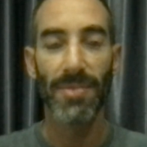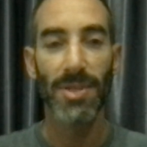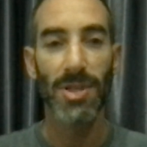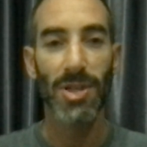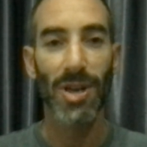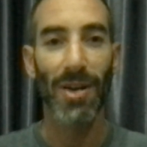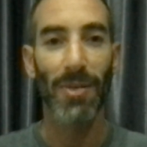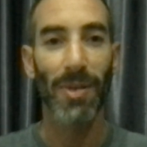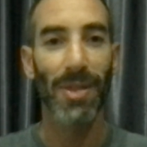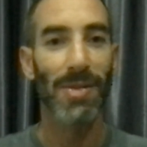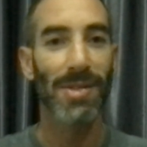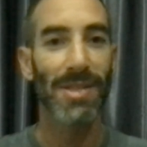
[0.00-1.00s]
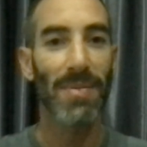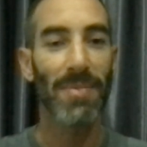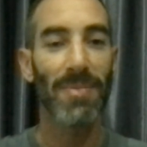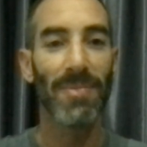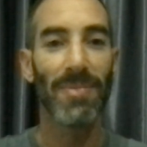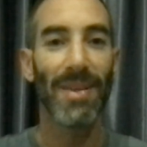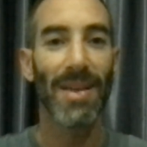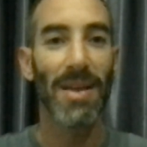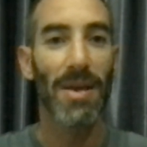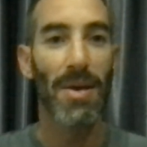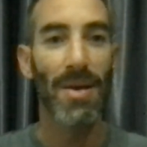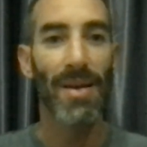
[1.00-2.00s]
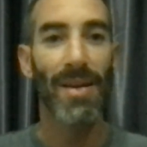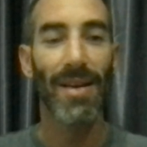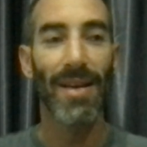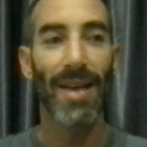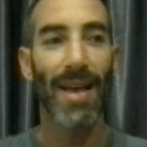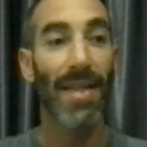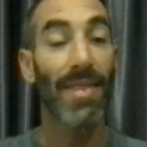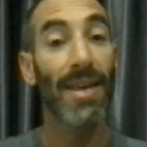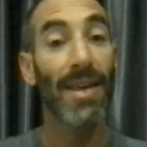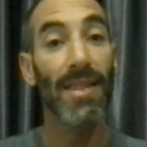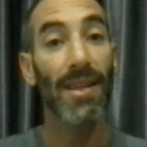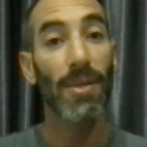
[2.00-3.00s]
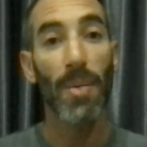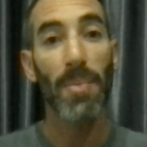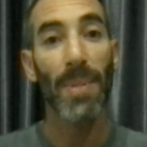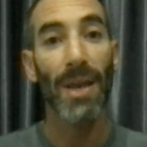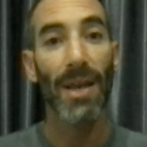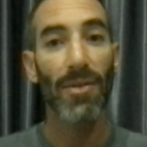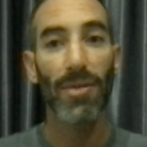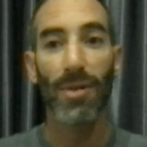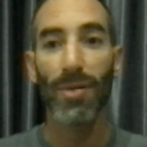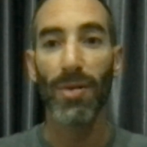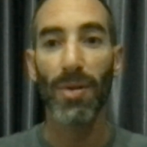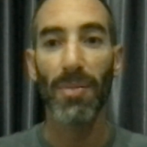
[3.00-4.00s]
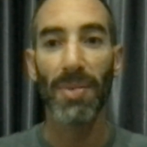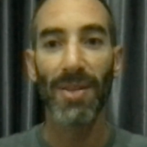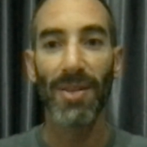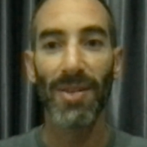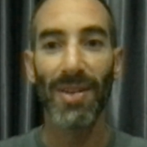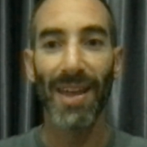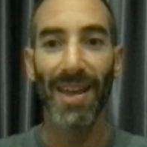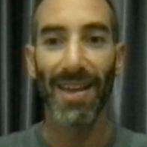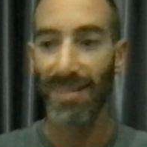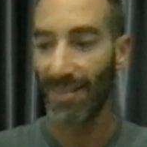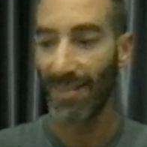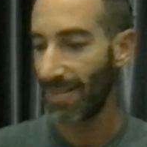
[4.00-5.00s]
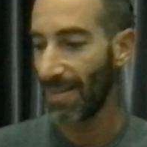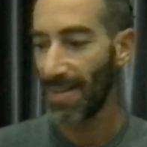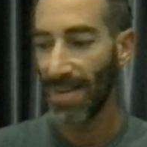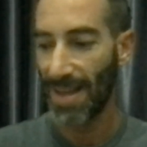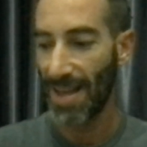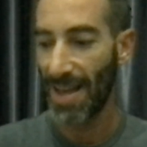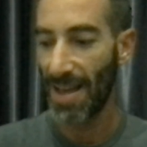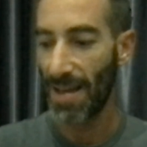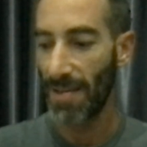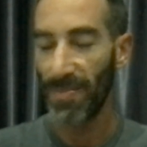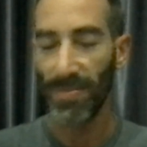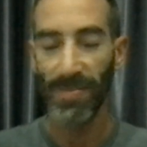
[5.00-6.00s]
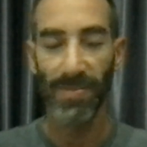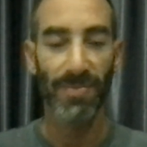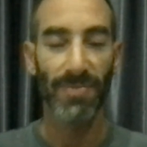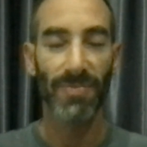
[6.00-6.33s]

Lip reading: share with you some things that were meaningful for me today, and